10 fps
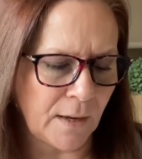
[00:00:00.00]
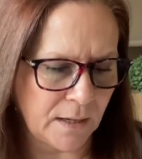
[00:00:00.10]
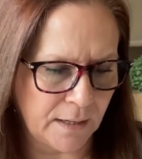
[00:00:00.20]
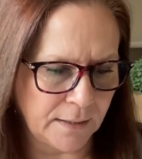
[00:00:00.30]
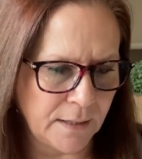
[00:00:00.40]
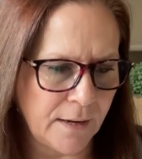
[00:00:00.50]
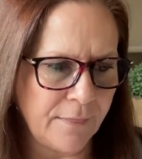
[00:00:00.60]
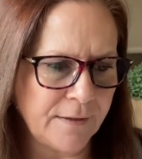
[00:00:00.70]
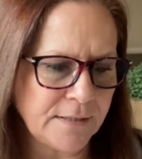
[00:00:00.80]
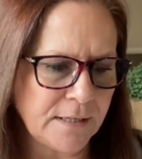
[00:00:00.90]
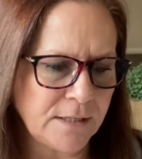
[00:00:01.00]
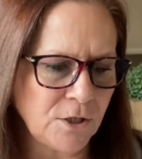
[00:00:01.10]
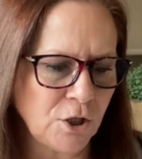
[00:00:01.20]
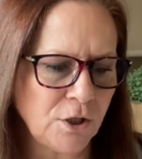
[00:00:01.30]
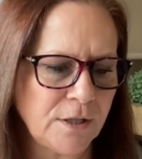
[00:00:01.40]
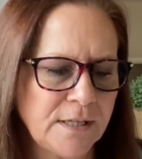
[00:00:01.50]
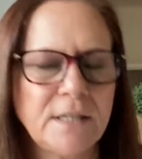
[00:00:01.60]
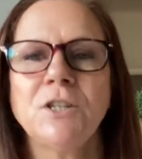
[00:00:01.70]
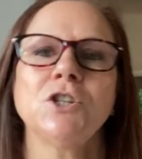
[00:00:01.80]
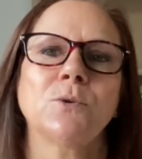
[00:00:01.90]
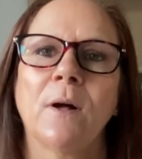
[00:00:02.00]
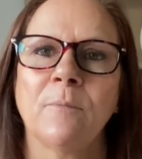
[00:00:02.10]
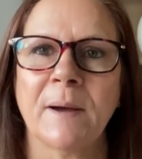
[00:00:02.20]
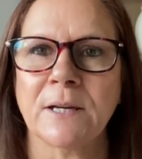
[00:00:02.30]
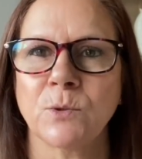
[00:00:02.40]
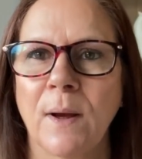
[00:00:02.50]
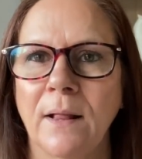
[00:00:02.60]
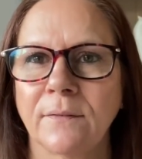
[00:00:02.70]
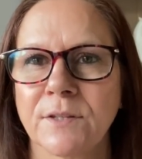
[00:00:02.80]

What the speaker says: and this is your 12 by 12.